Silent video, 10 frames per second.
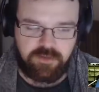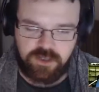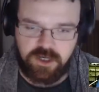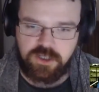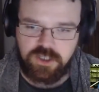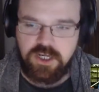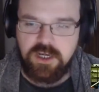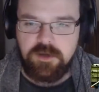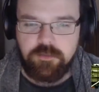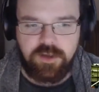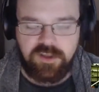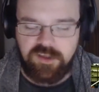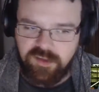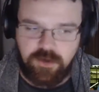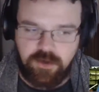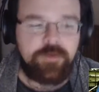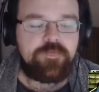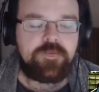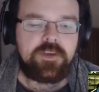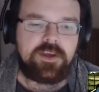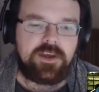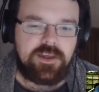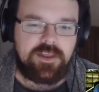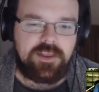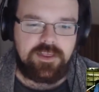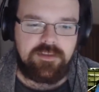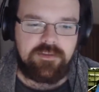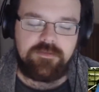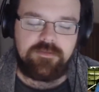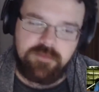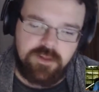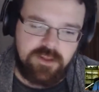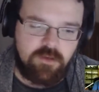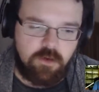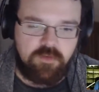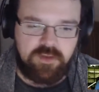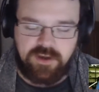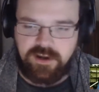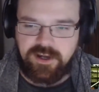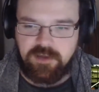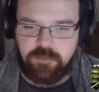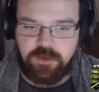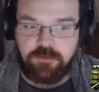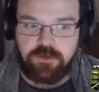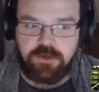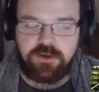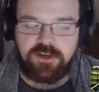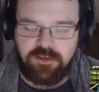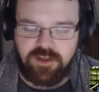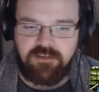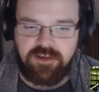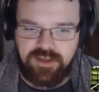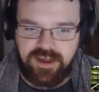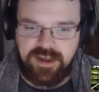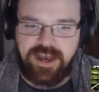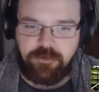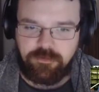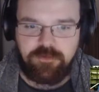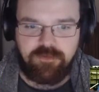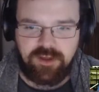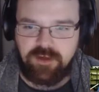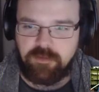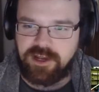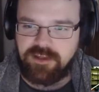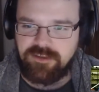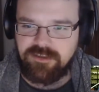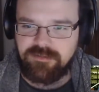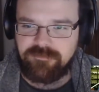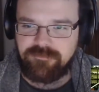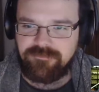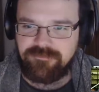charge. But still, it's obviously unlikely. But you could, in theory, take out 3 Terminators. Yeah,